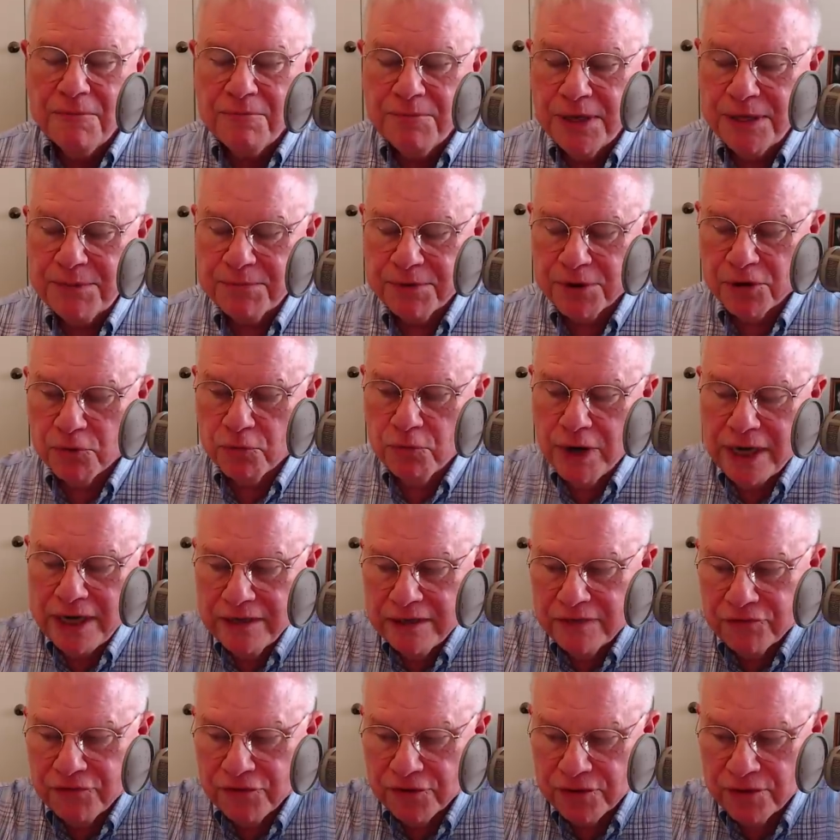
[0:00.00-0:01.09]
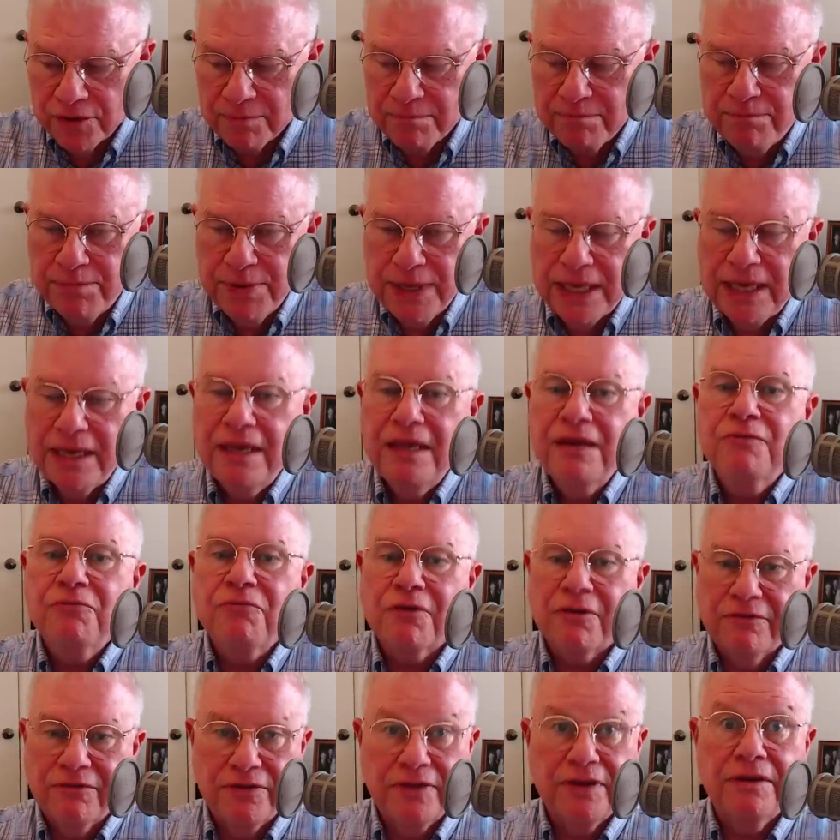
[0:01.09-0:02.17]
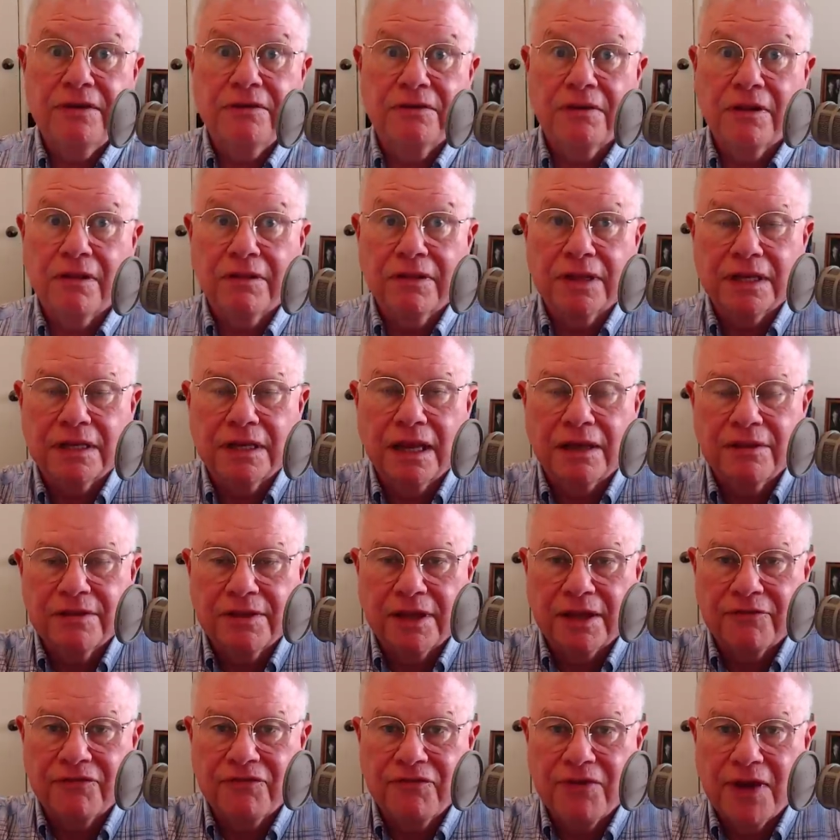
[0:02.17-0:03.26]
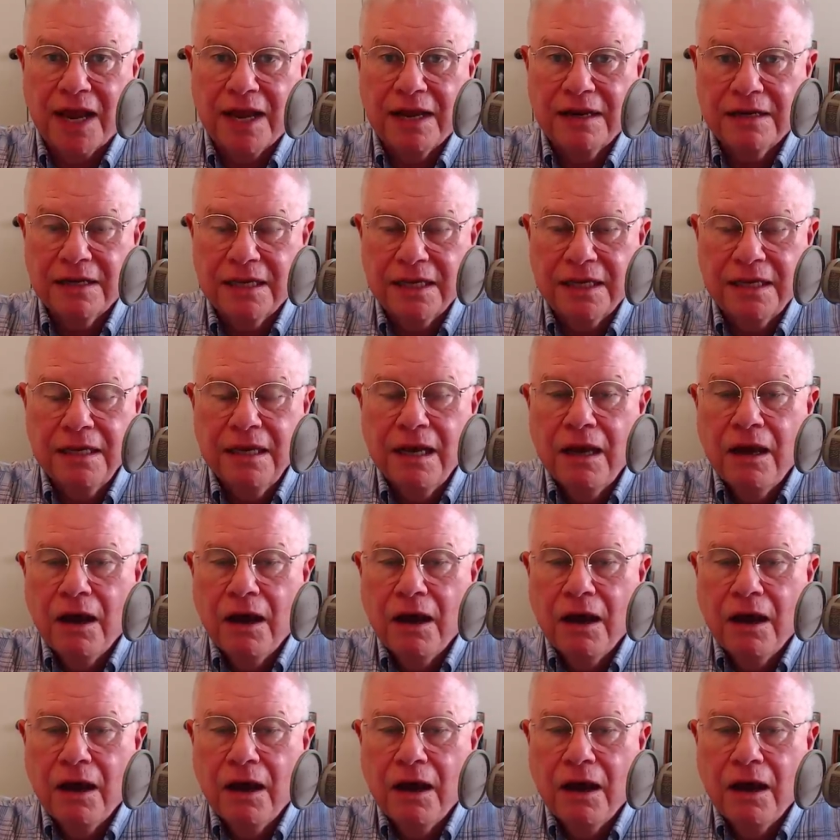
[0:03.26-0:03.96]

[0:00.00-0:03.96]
people are waiting for the big reveal that they finally